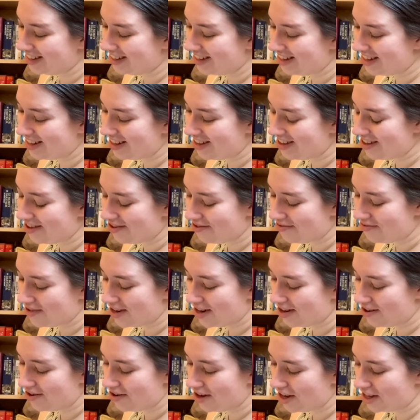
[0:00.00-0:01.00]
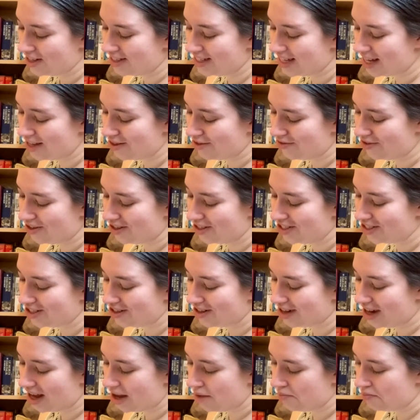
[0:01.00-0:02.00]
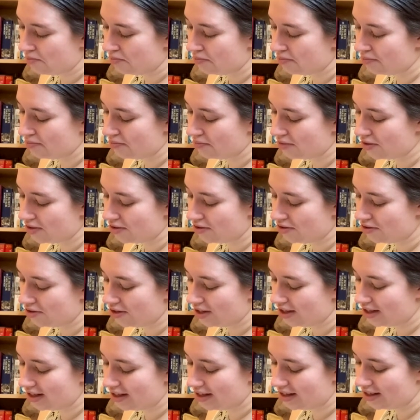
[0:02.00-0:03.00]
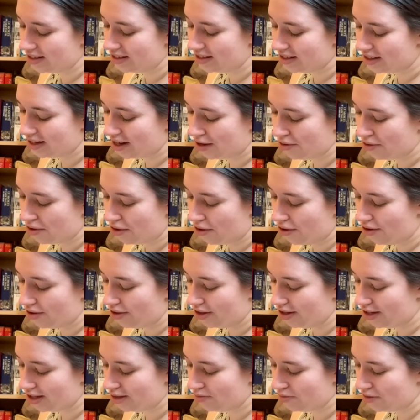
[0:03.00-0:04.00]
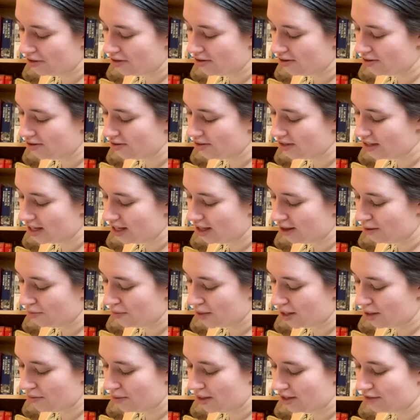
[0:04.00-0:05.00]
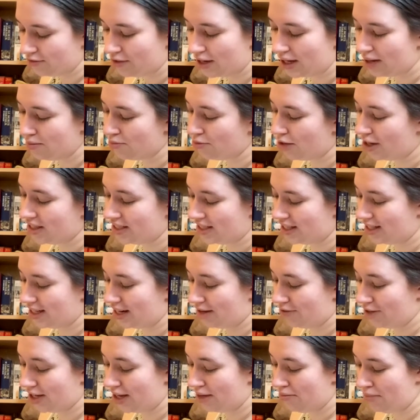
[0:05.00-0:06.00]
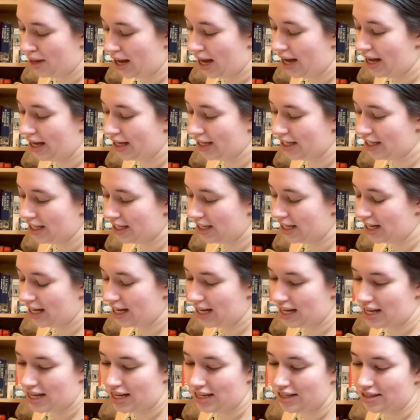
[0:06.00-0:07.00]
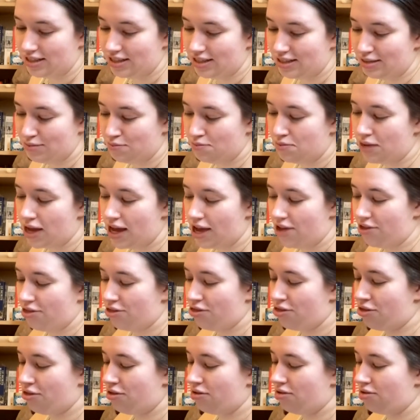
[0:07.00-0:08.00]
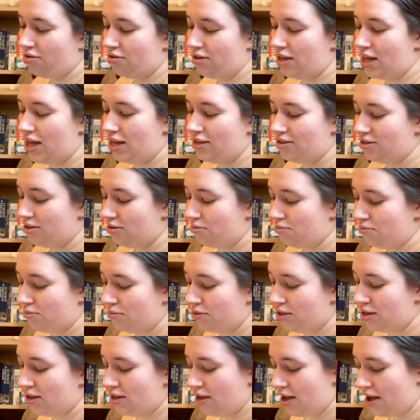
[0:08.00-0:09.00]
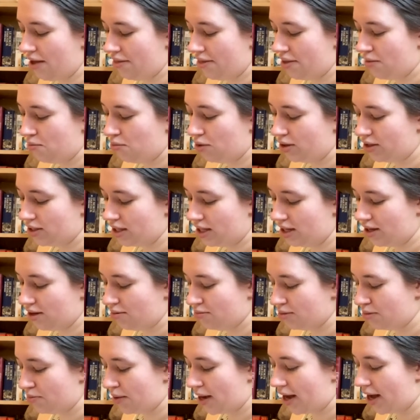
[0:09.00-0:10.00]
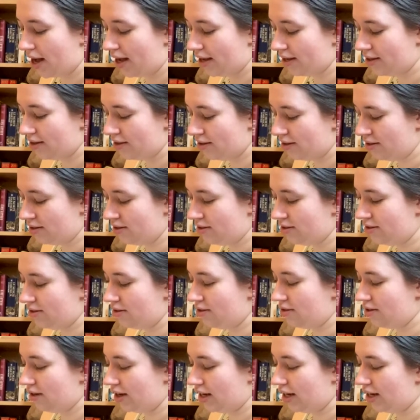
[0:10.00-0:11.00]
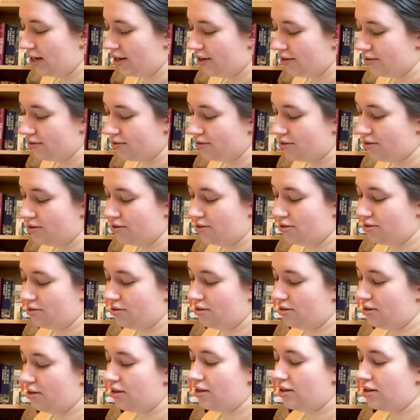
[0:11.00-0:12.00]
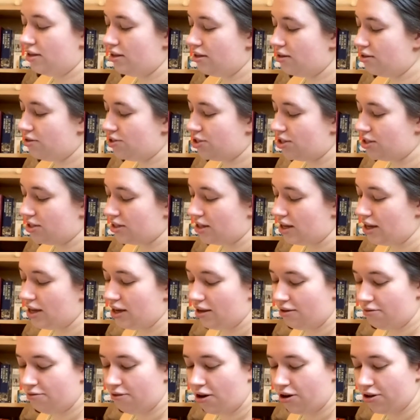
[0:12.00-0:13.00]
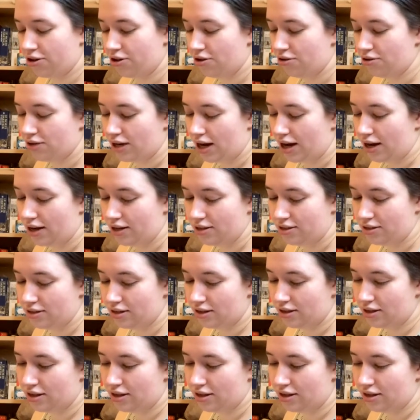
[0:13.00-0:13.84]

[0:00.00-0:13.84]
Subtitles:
Where it's set in the future, and Cornelia is an alcoholic because Caleb went away to fight in Meridian and never came back, and Beth hates him, and then one day he comes back, and she's like, "Fuck you, Dad."